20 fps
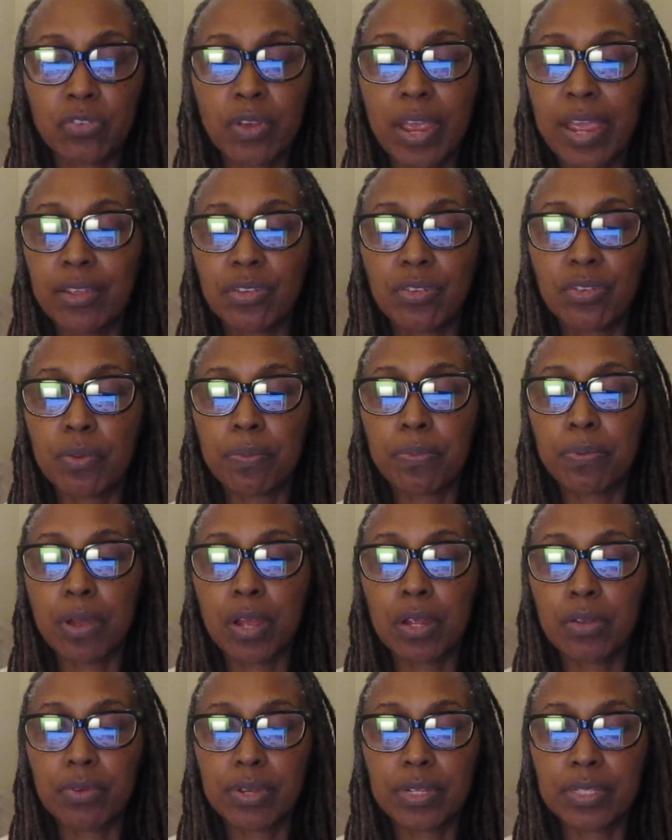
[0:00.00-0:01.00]
track your
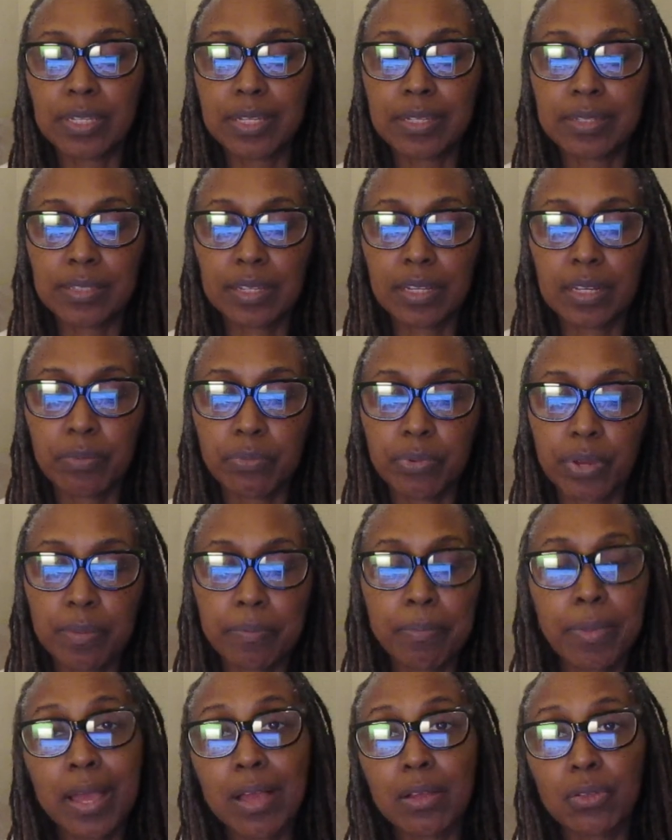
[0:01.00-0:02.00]
progress and
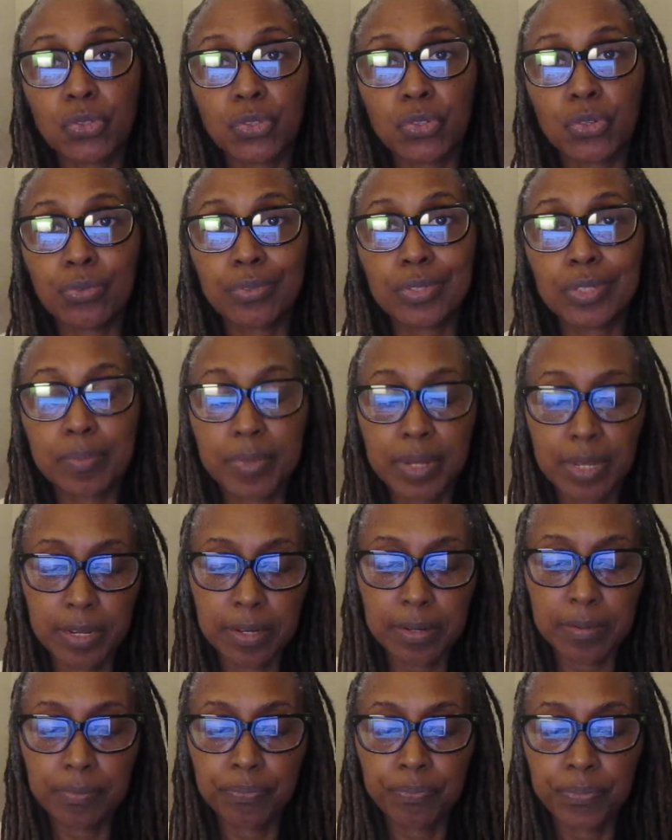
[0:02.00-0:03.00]
celebrate milestones,
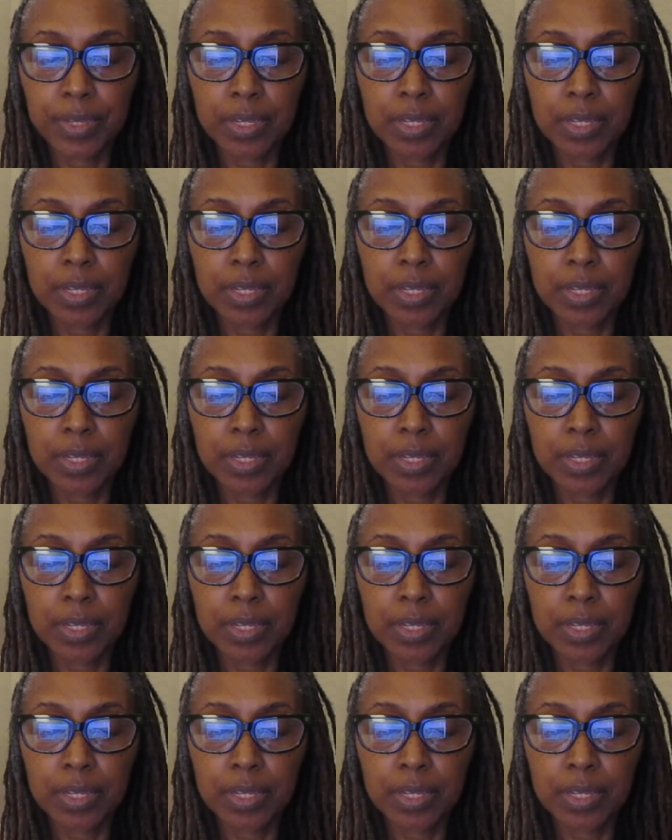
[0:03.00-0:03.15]
men.